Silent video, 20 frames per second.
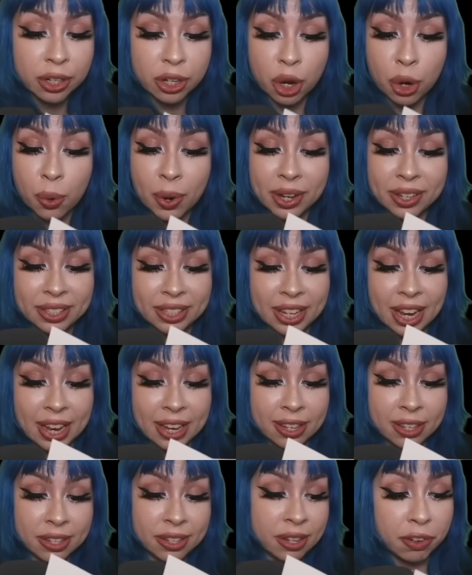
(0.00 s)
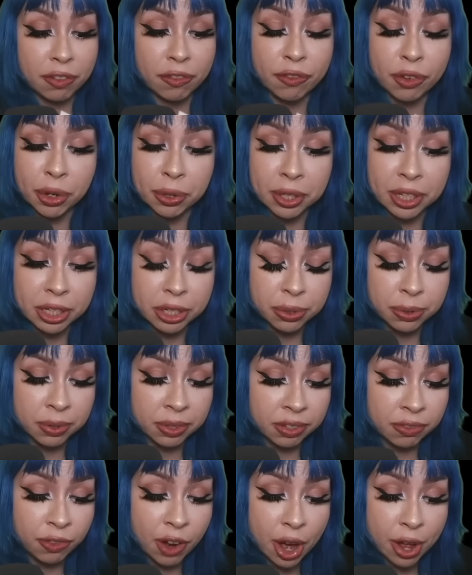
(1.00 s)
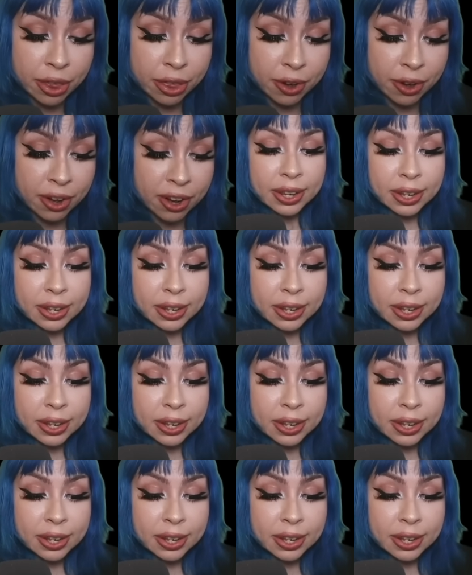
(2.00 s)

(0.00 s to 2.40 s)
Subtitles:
Noah says, referring to his father.